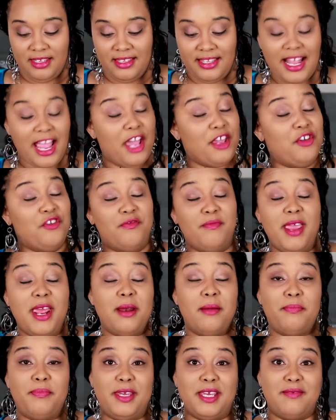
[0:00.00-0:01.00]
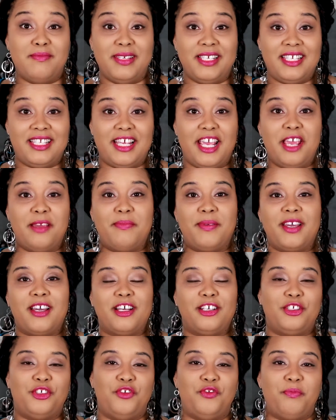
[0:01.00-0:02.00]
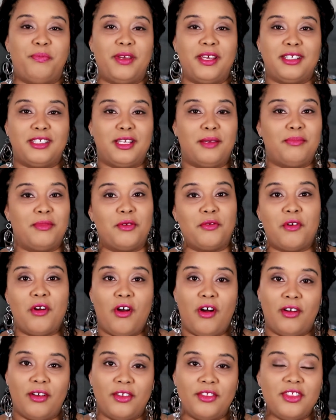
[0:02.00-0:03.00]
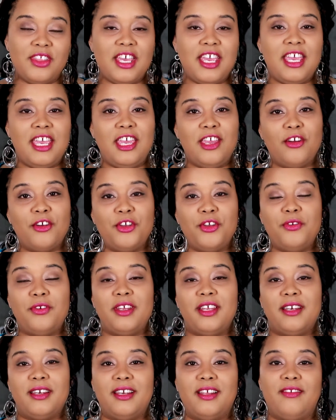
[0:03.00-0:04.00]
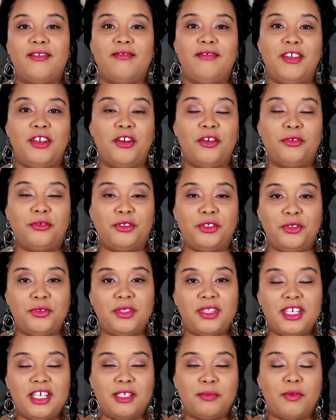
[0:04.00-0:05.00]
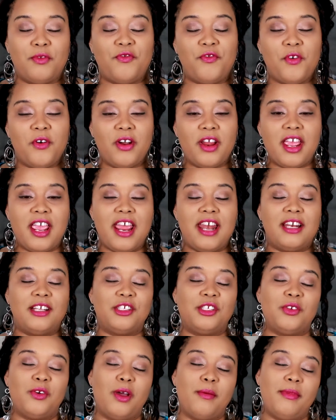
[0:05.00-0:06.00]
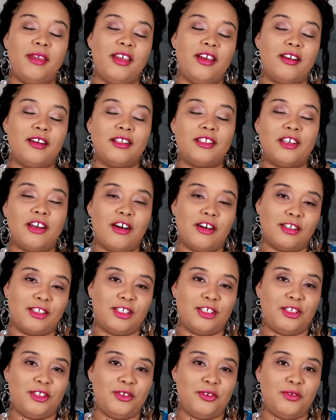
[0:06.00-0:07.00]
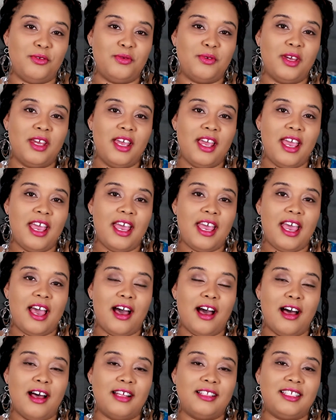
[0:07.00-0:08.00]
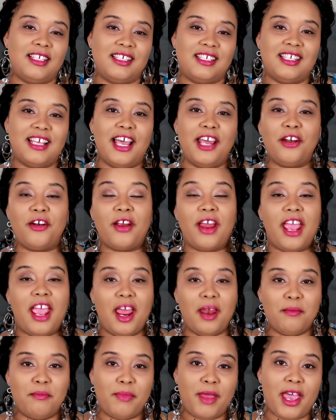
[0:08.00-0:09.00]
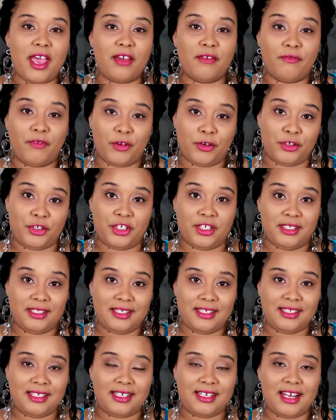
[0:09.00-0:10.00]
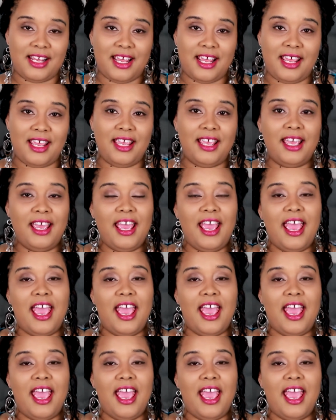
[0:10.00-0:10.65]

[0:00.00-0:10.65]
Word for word: now you've made a big mistake because you've picked up the wrong thing or you didn't, you know, do things beforehand. And so I'm here to talk to you designer handbag virgins today